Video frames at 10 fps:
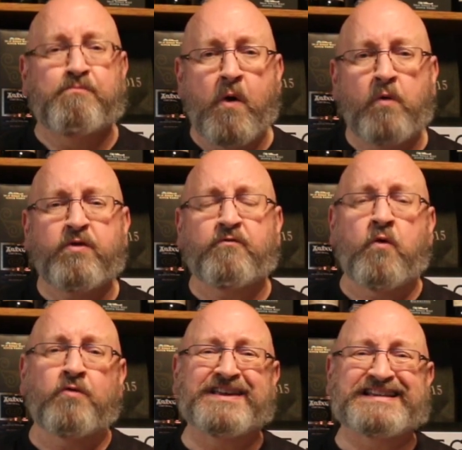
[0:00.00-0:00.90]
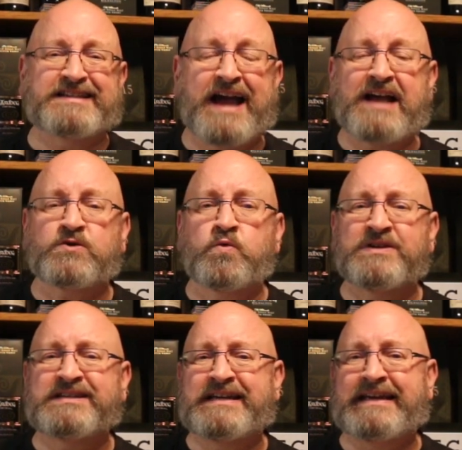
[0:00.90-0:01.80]
both for the Scotch
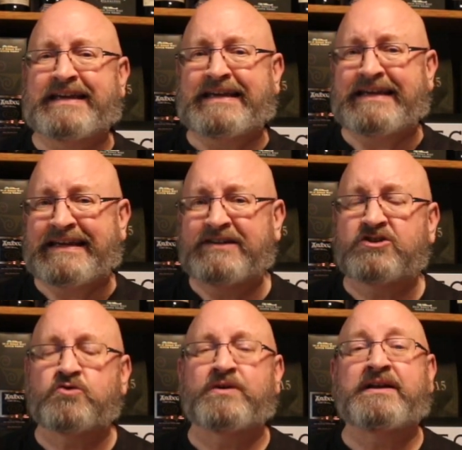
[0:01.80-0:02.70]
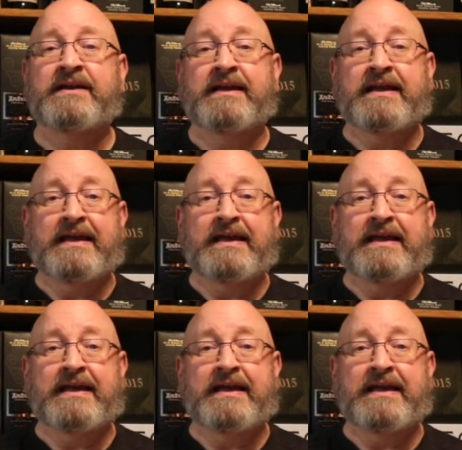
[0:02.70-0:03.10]
whiskey industry,